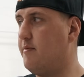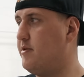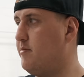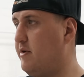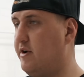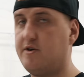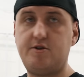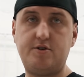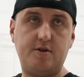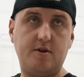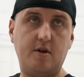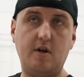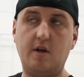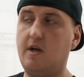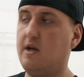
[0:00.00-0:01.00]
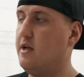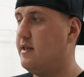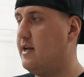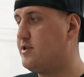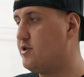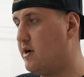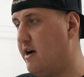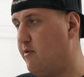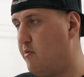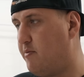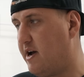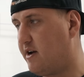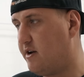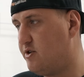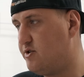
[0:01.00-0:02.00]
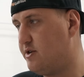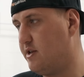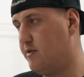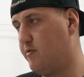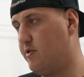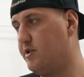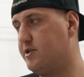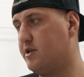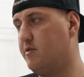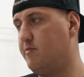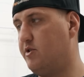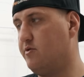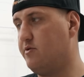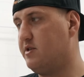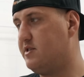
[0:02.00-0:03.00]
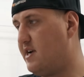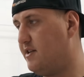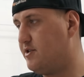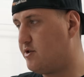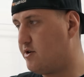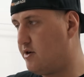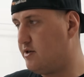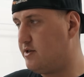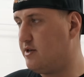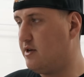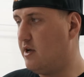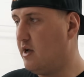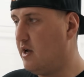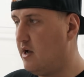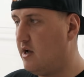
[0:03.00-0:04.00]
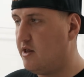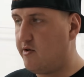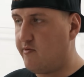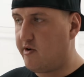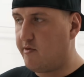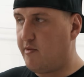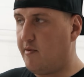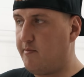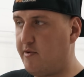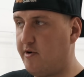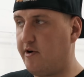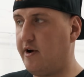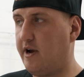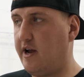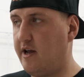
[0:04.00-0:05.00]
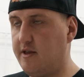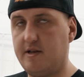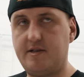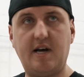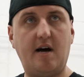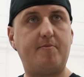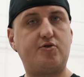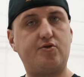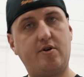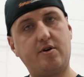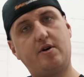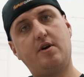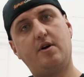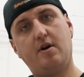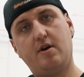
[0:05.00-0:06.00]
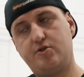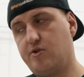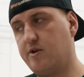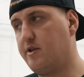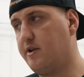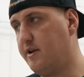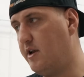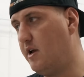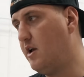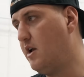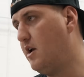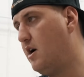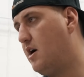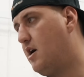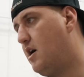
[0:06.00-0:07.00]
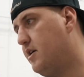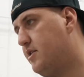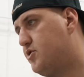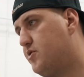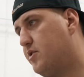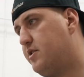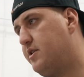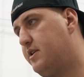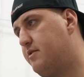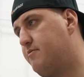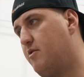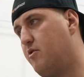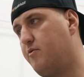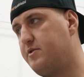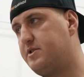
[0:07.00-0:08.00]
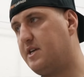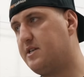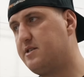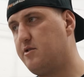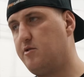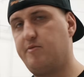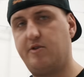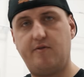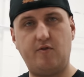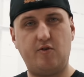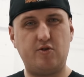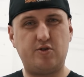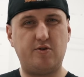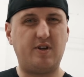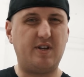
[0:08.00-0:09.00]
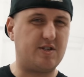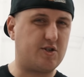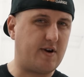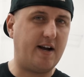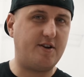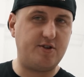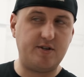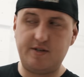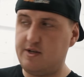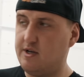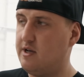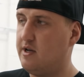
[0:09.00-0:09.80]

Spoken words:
the mirrors. That's our highway package, and then we're also going to be doing the side skirts, the rear bumper, and the top trunk lid. The trunk lid always gets a little bit of use, so it gets scratches.